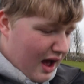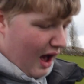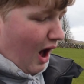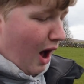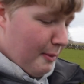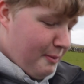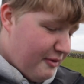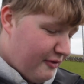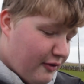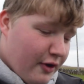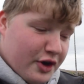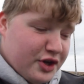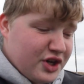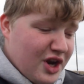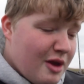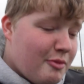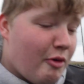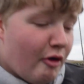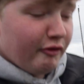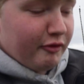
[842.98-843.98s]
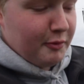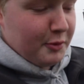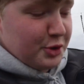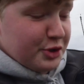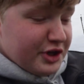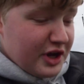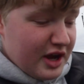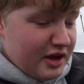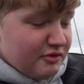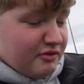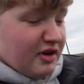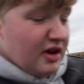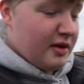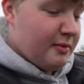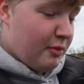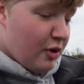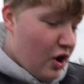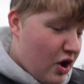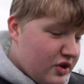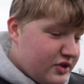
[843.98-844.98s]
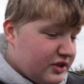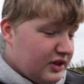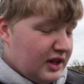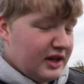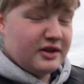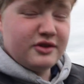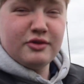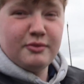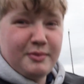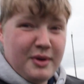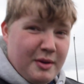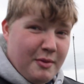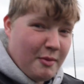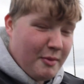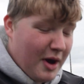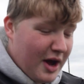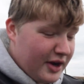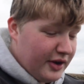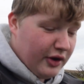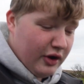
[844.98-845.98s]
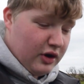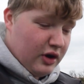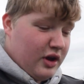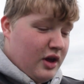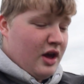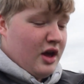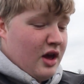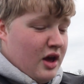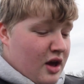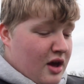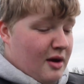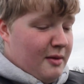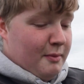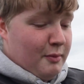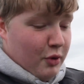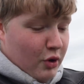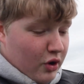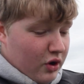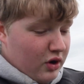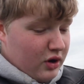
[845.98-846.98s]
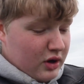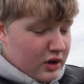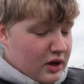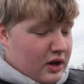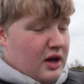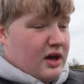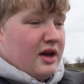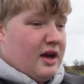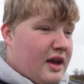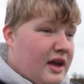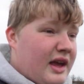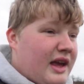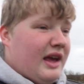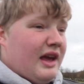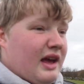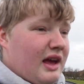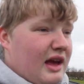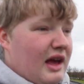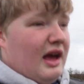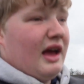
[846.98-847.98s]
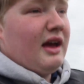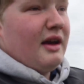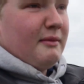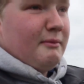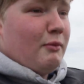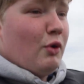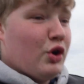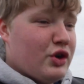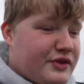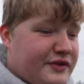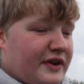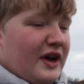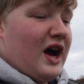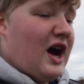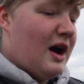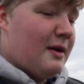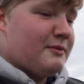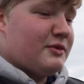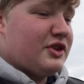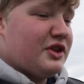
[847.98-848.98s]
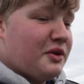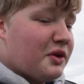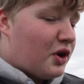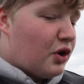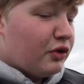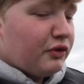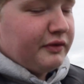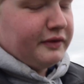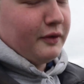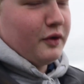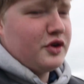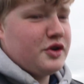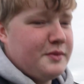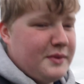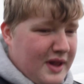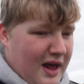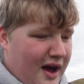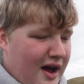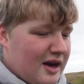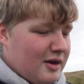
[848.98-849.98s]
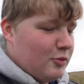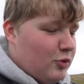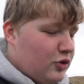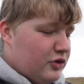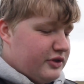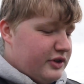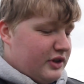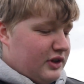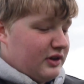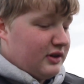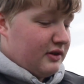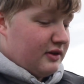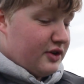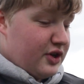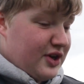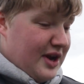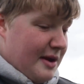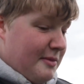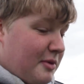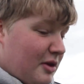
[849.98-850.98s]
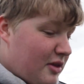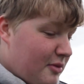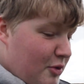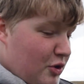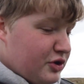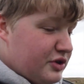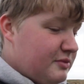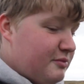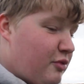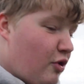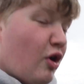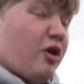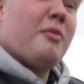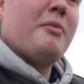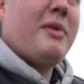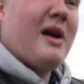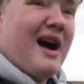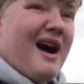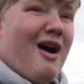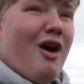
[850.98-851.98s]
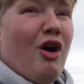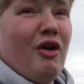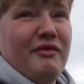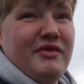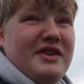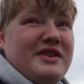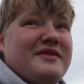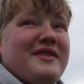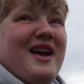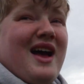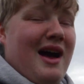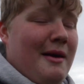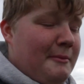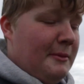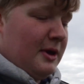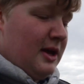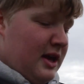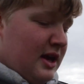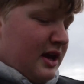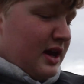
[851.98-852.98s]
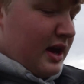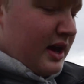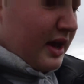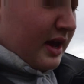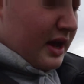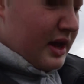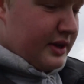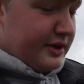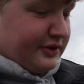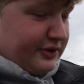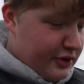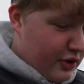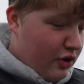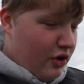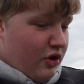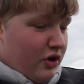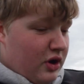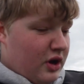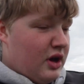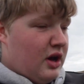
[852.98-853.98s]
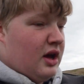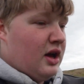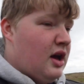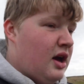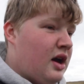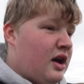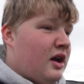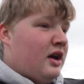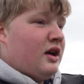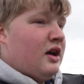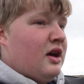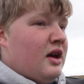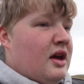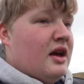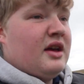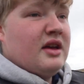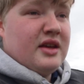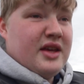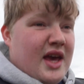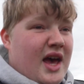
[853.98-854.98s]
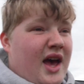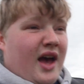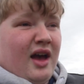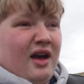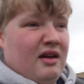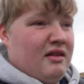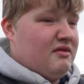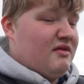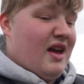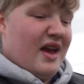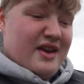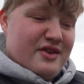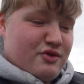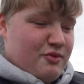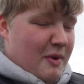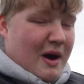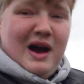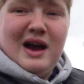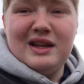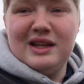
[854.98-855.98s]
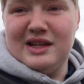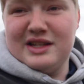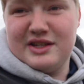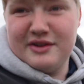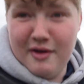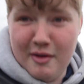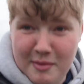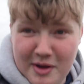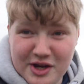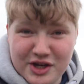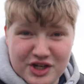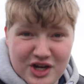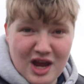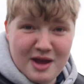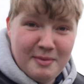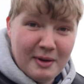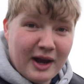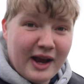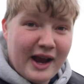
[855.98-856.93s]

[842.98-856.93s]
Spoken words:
I prefer sheep over machinery personally, some people might not, but most farms they couldn't function without animals, and sheep are the most important part of this farm. So yeah, here's some highlights of our best sheep, I